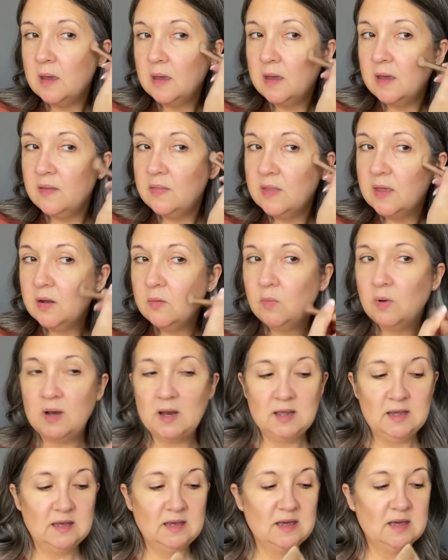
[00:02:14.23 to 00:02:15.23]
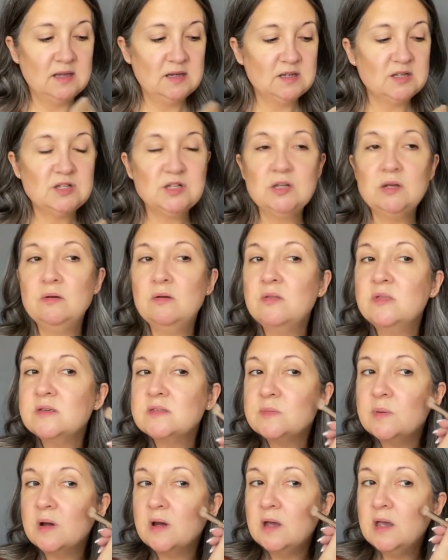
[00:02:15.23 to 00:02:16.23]
And then when I get to
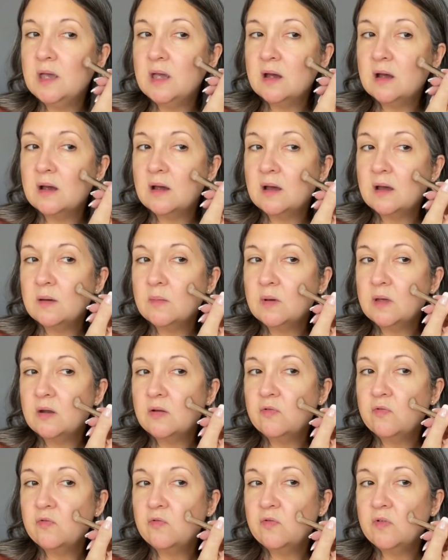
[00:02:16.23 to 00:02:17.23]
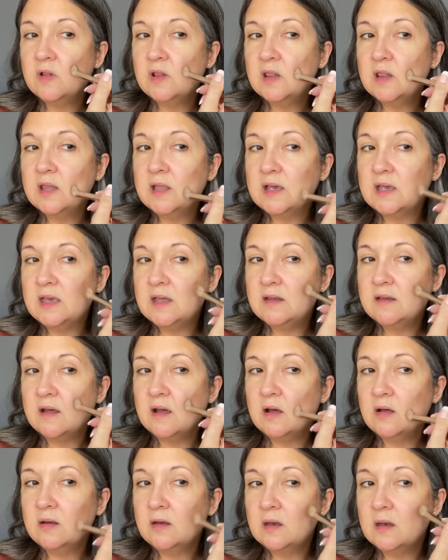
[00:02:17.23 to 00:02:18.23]
this part here, I'm gonna flick it
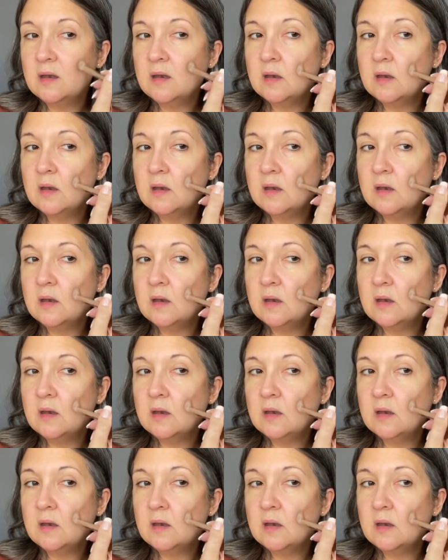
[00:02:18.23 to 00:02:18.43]
down